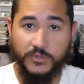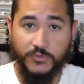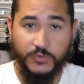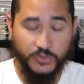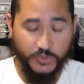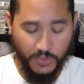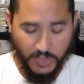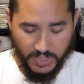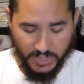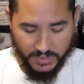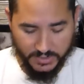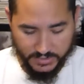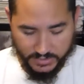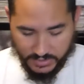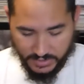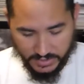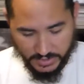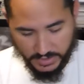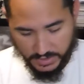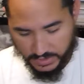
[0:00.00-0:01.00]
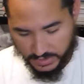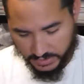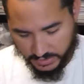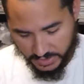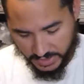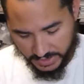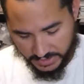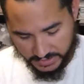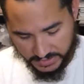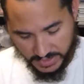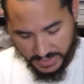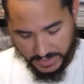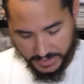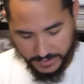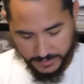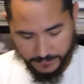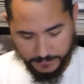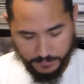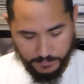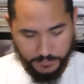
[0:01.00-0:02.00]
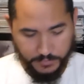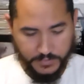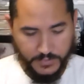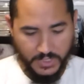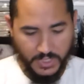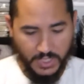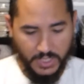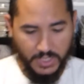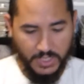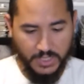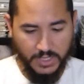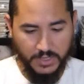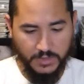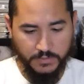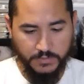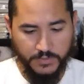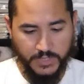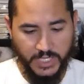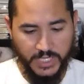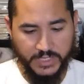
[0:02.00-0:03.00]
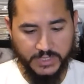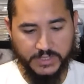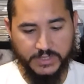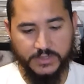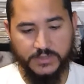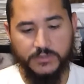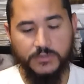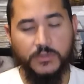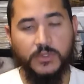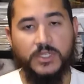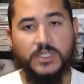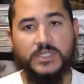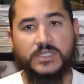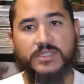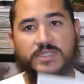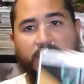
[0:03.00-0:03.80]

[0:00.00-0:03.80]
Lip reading: For $2, you got to snag it. Next was